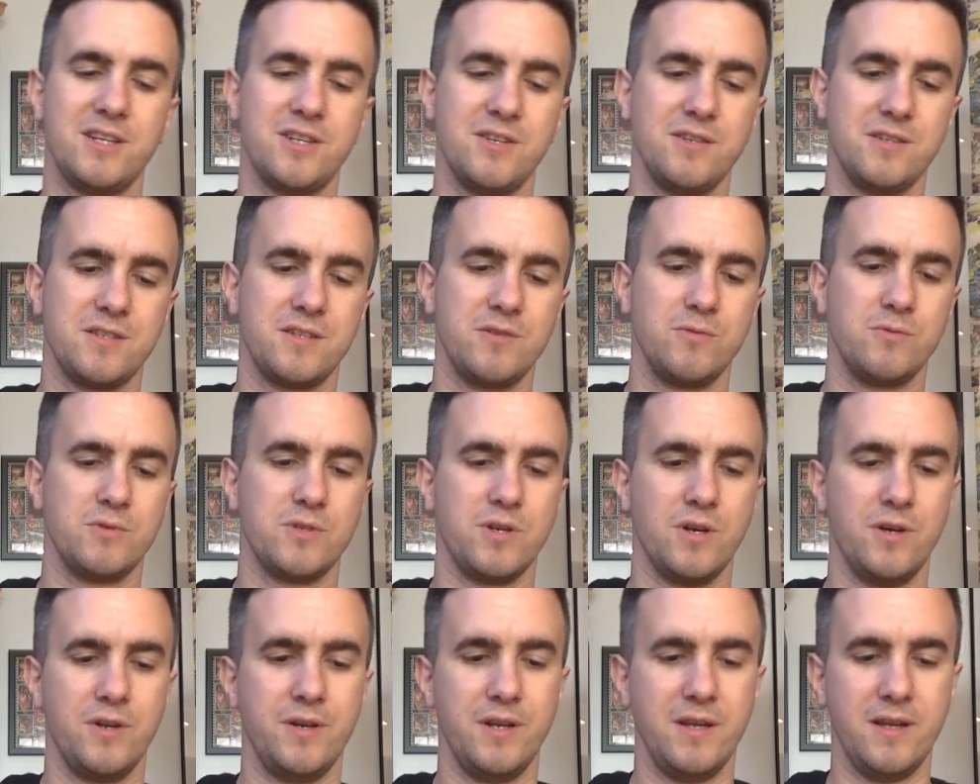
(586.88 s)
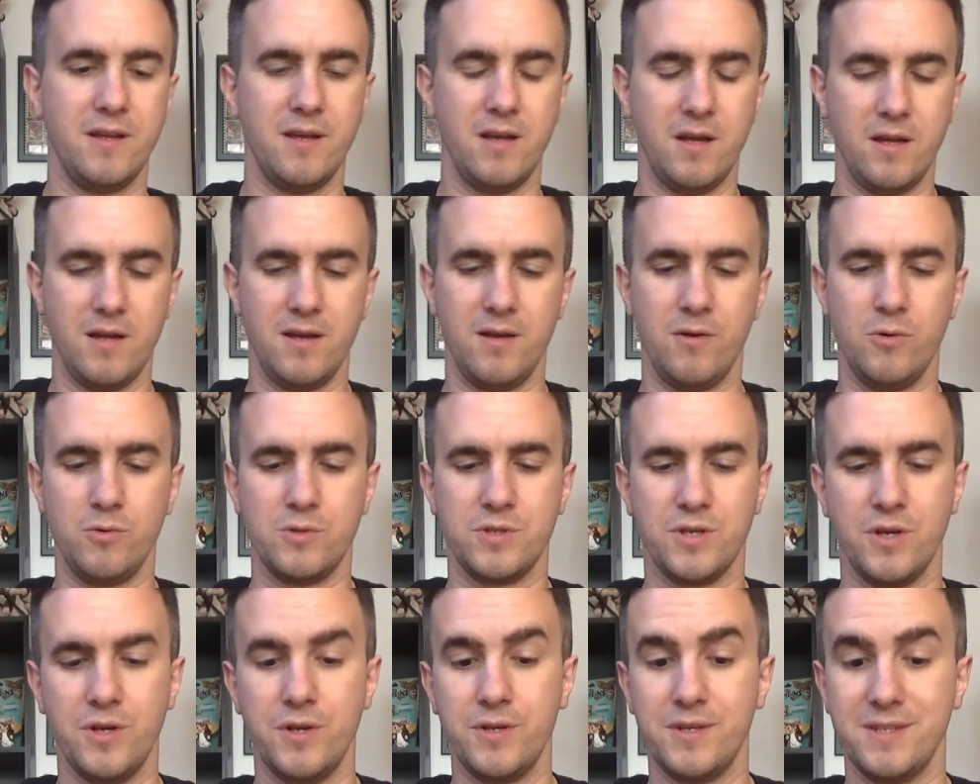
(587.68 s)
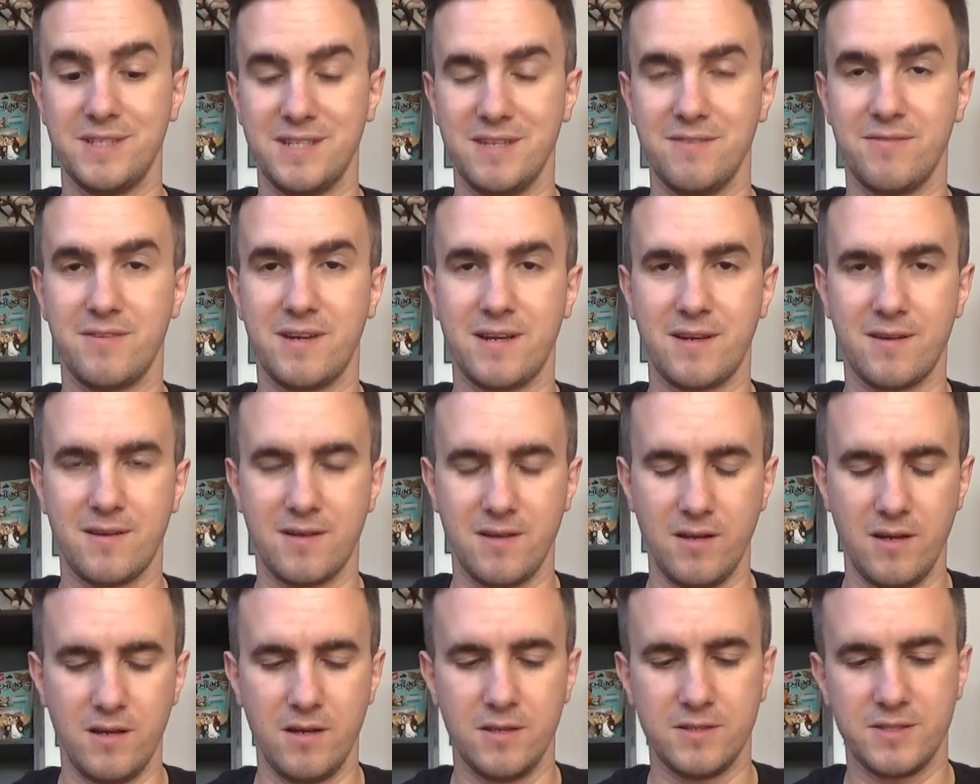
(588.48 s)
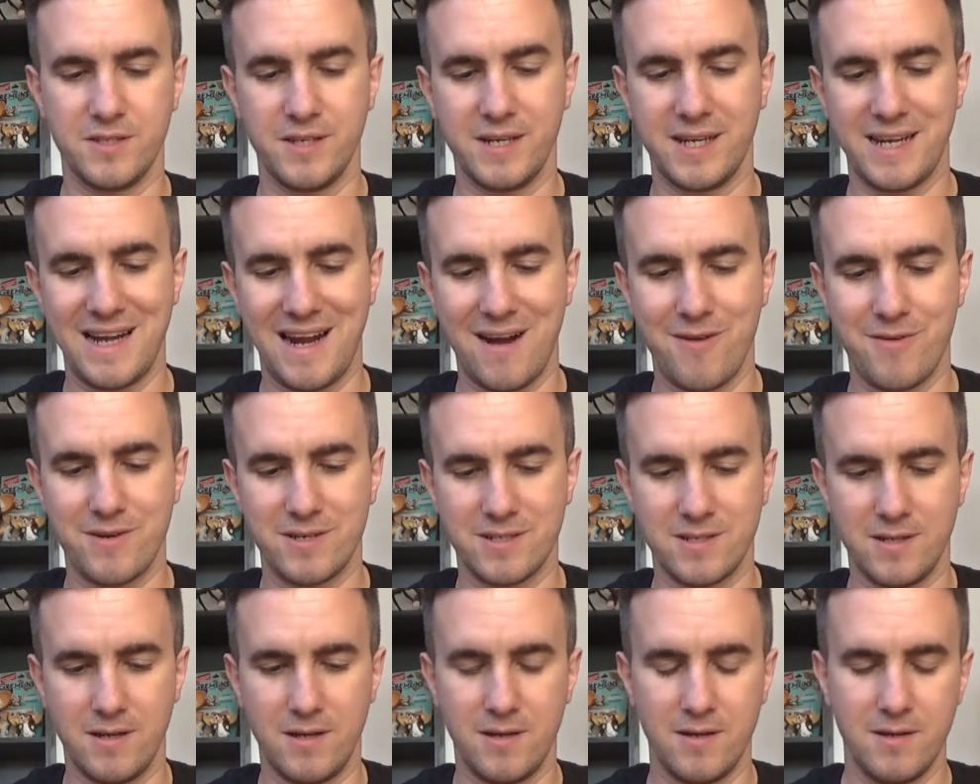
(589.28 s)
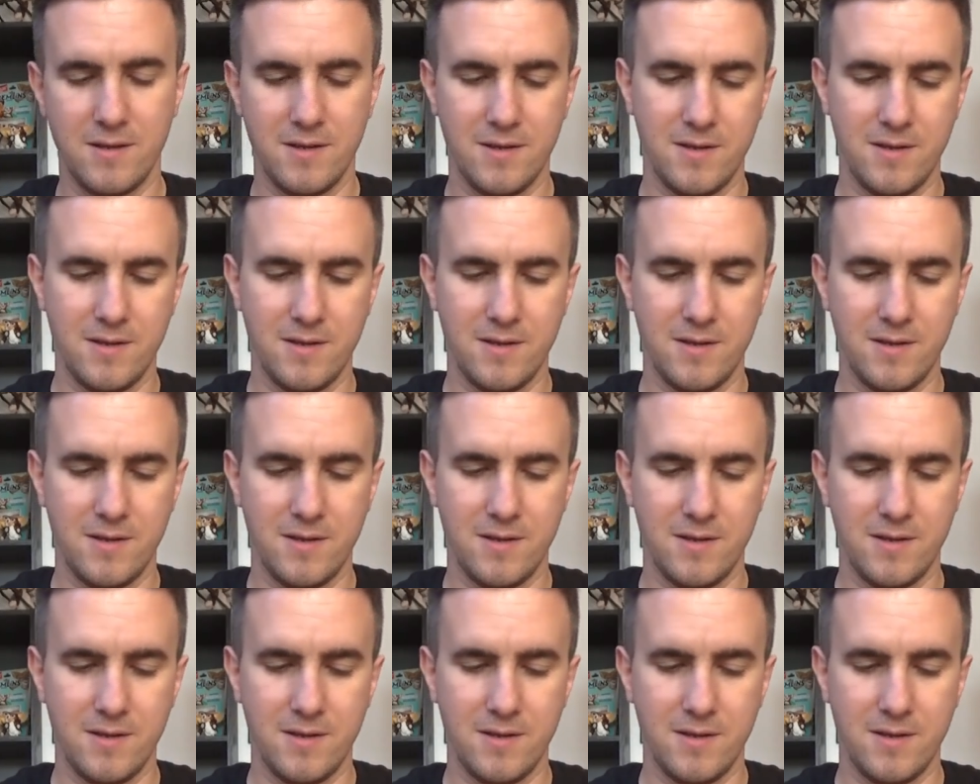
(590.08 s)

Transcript: as an alternative to the character.